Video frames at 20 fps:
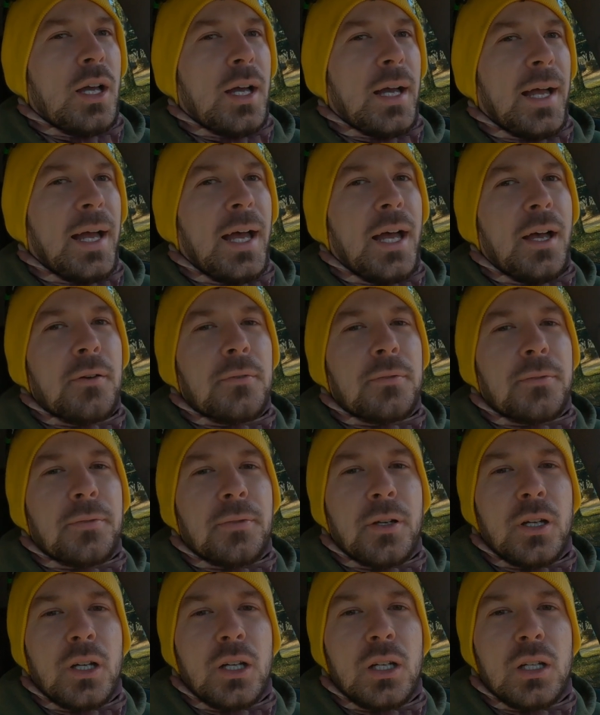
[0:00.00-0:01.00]

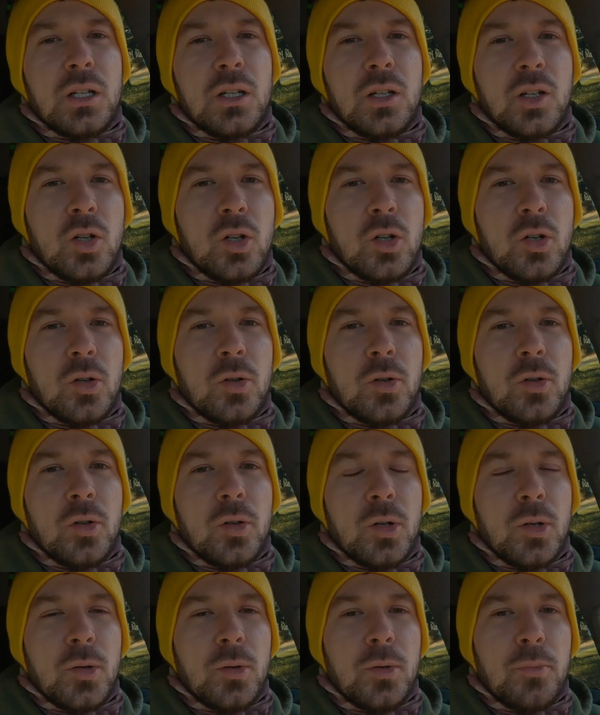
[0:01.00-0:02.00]
have
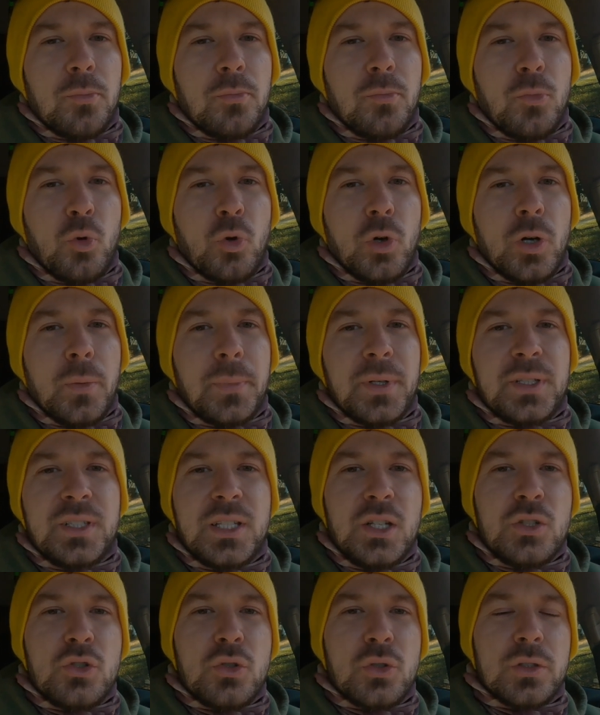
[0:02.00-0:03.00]
more
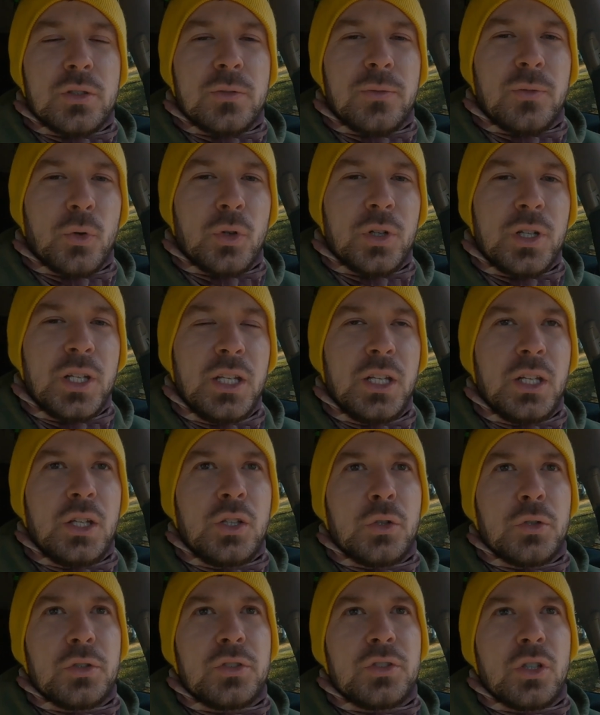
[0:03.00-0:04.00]
potentials for
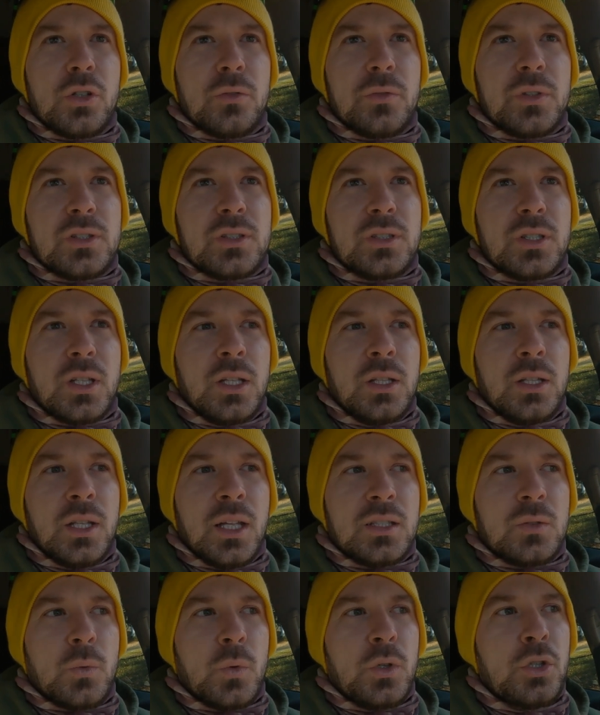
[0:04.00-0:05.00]
needing your service, and
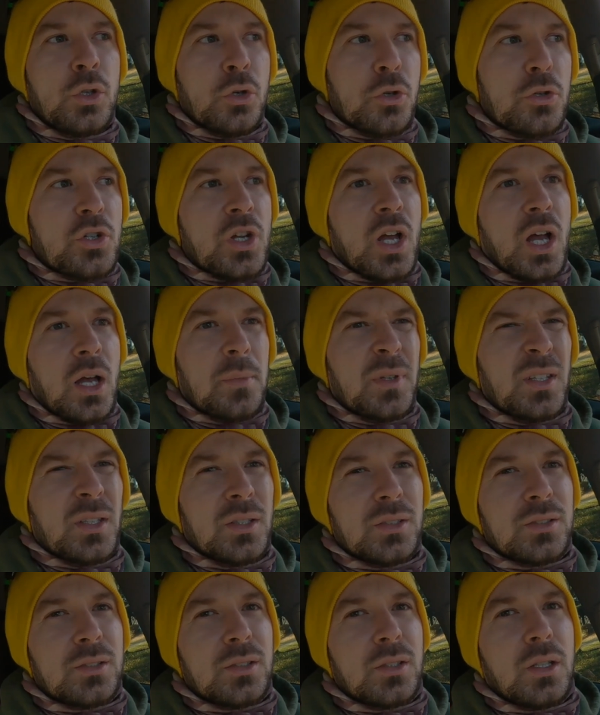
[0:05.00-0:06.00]
that's what your job
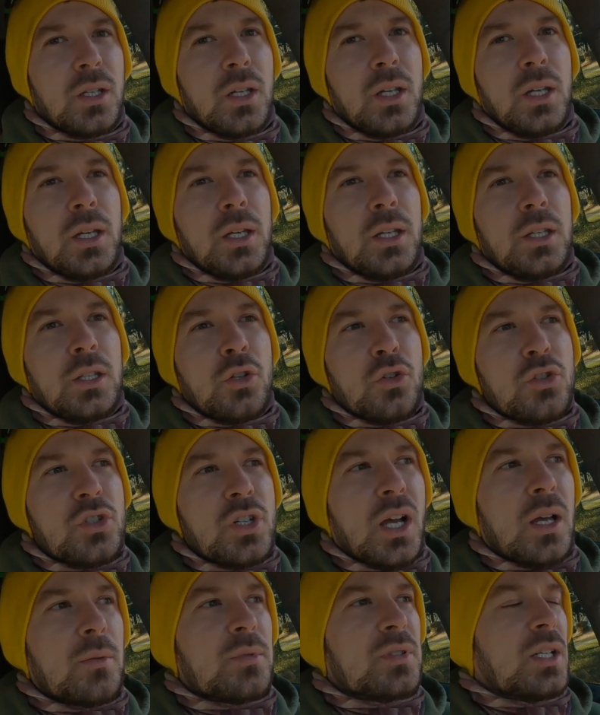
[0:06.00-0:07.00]
is. Your
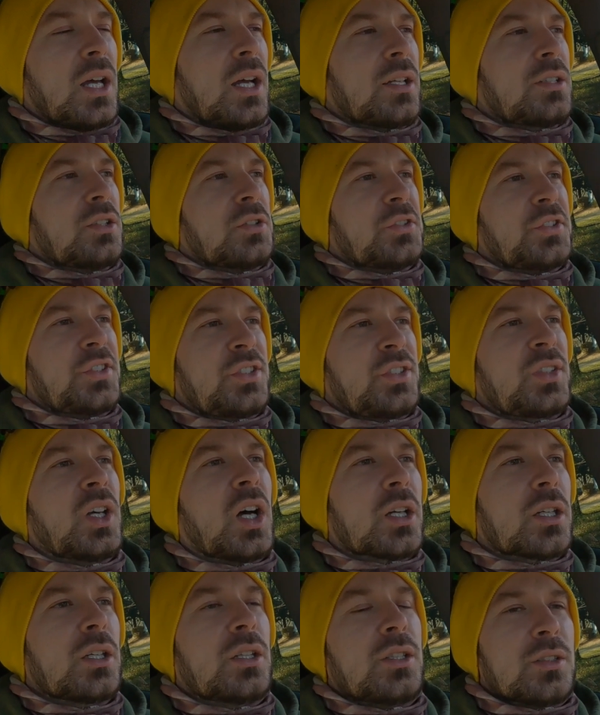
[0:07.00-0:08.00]
job is not to
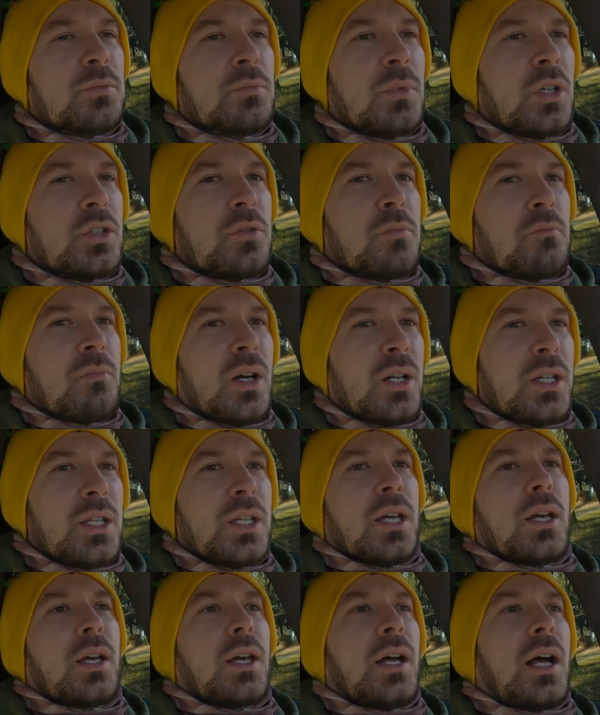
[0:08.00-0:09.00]
suck as much
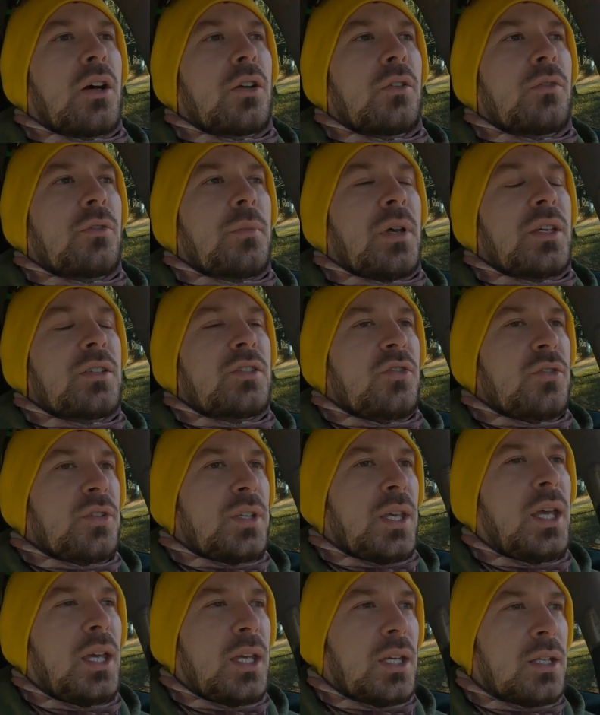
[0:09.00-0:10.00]
money out of them as you
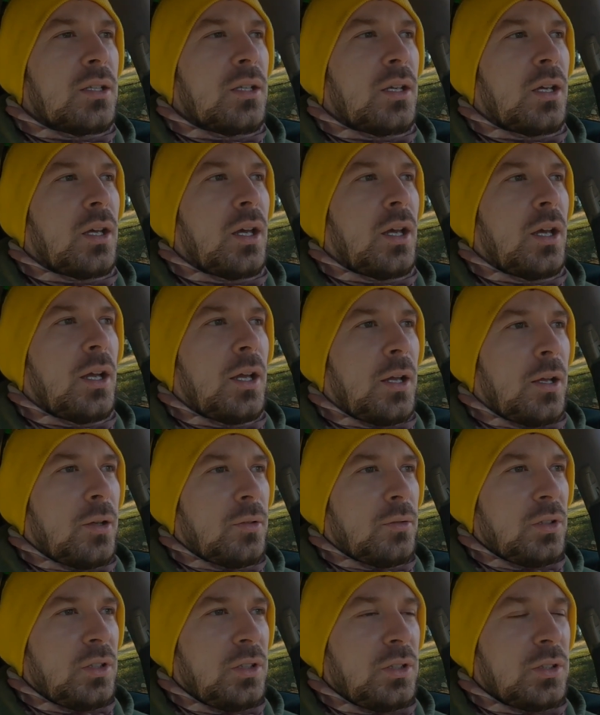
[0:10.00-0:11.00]
can,
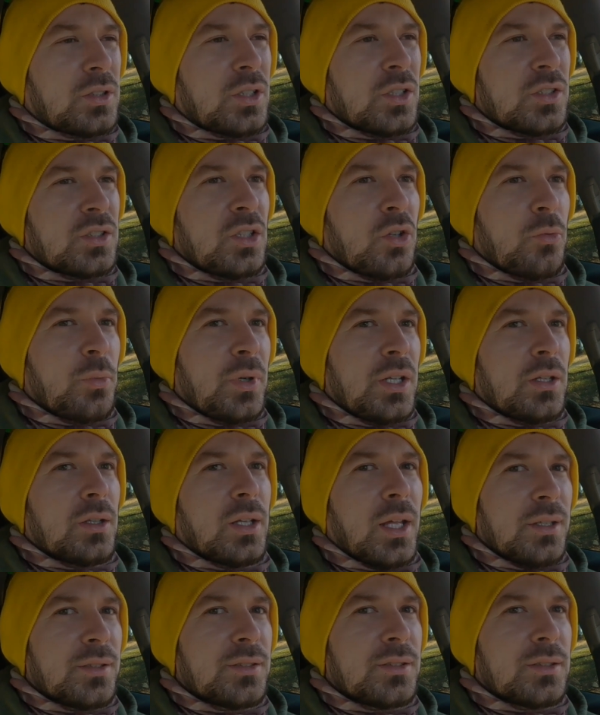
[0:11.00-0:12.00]
because nobody
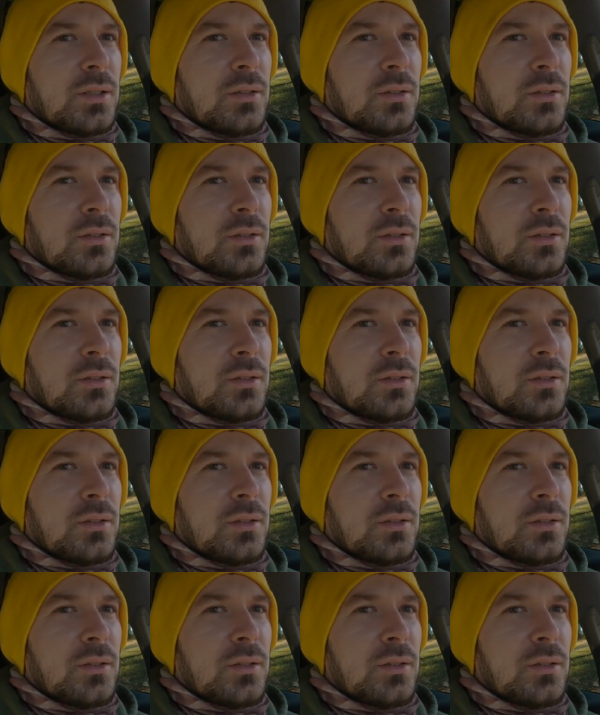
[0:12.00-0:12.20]
likes